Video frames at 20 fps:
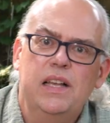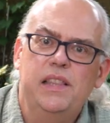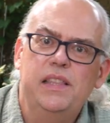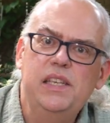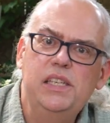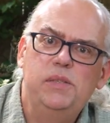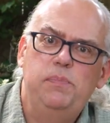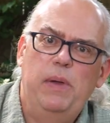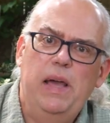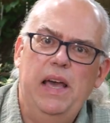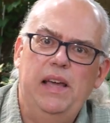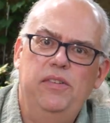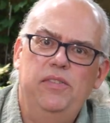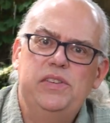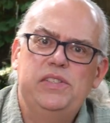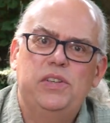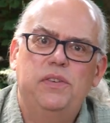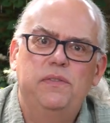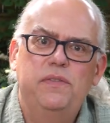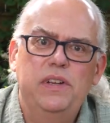These
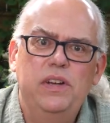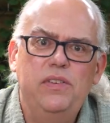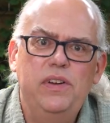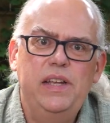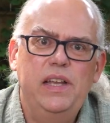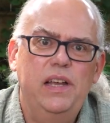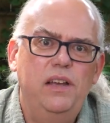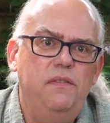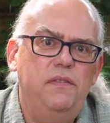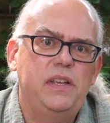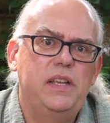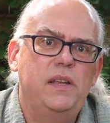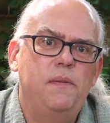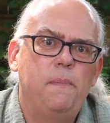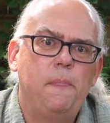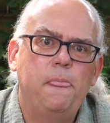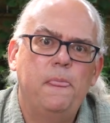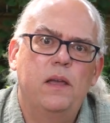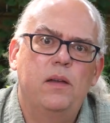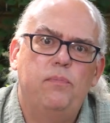batteries are very heavy.
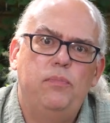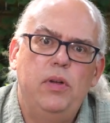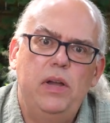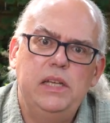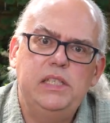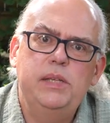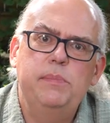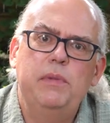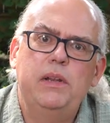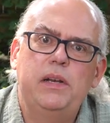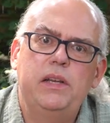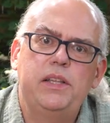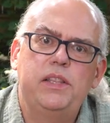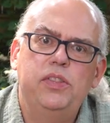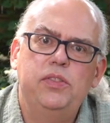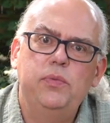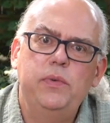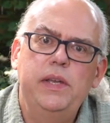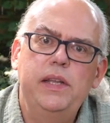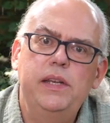Approximately
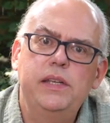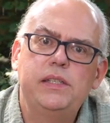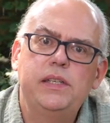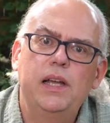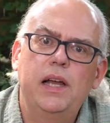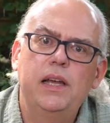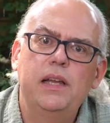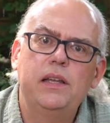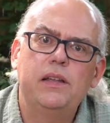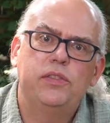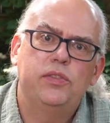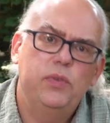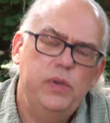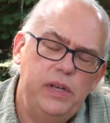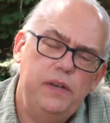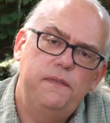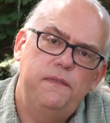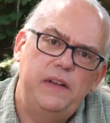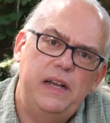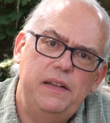three to, time, three
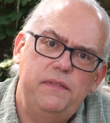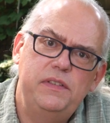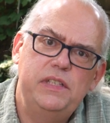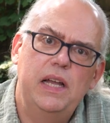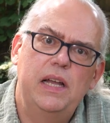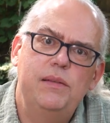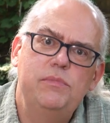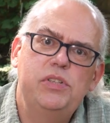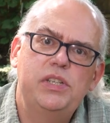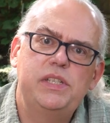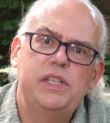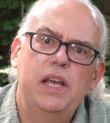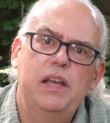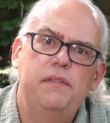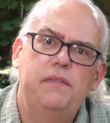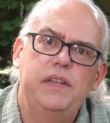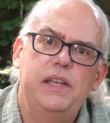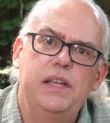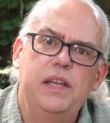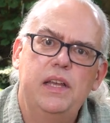to five times as
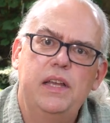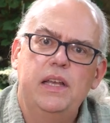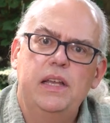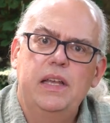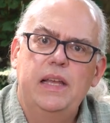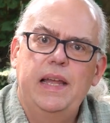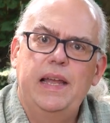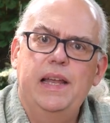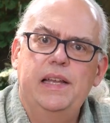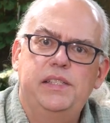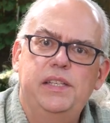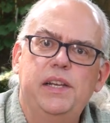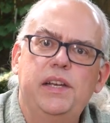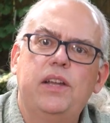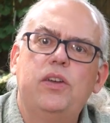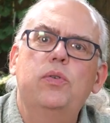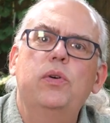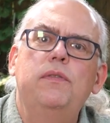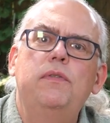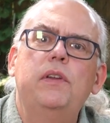heavy as an
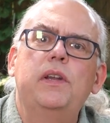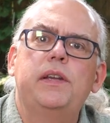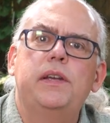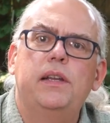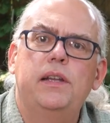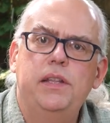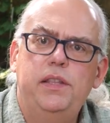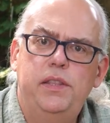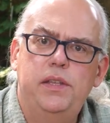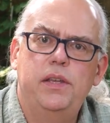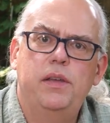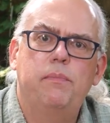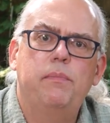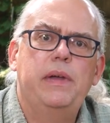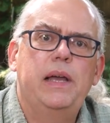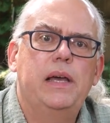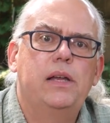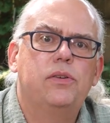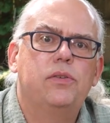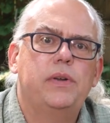equivalent lithium
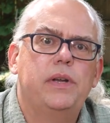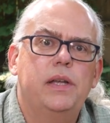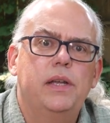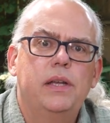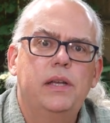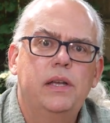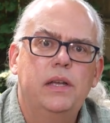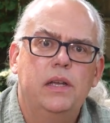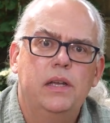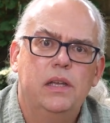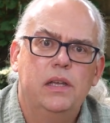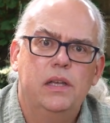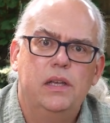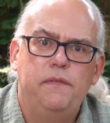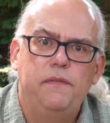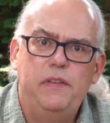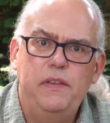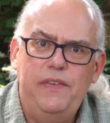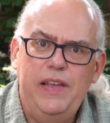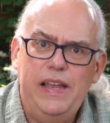battery.
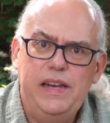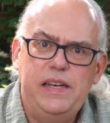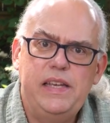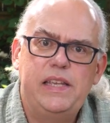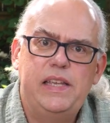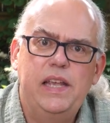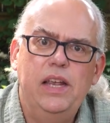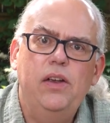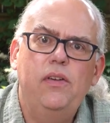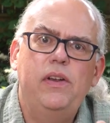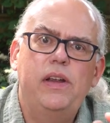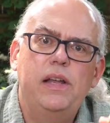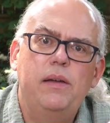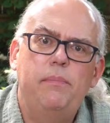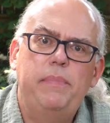If you've had to carry a